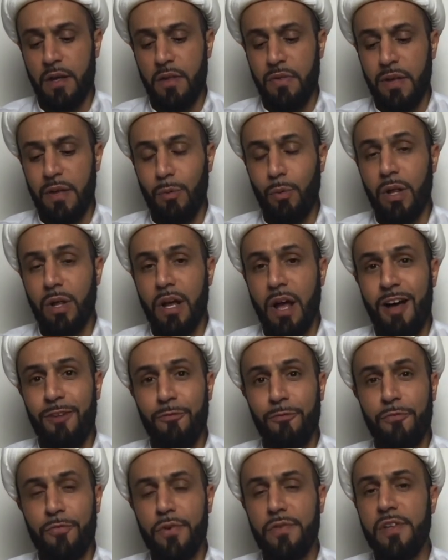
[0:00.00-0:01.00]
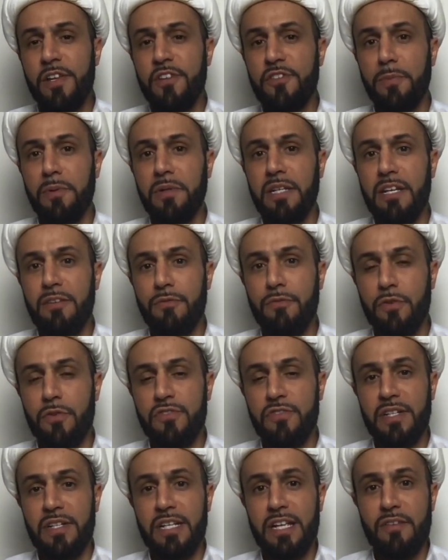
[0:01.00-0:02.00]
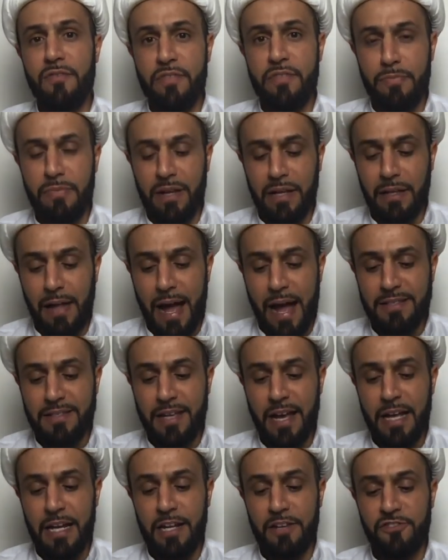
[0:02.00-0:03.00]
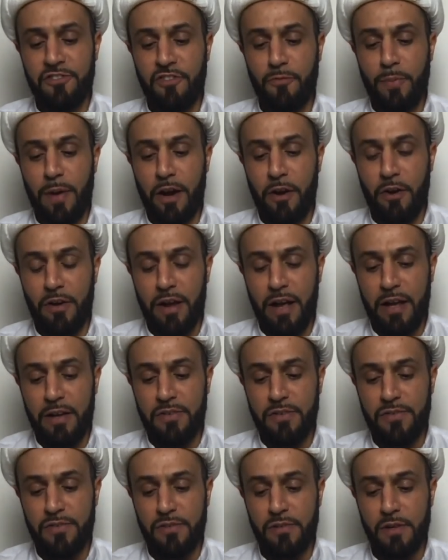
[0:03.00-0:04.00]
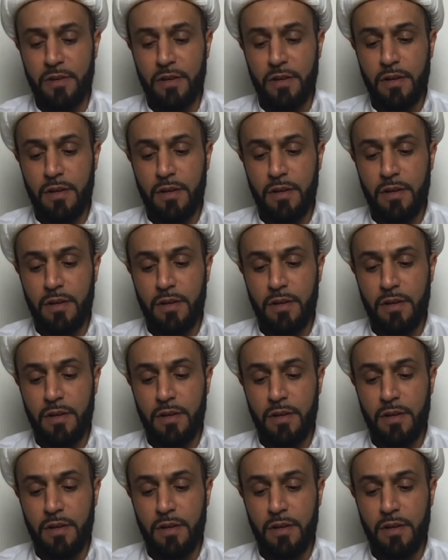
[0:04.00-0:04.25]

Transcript: They will comfort these believers and give them the glad tidings of paradise,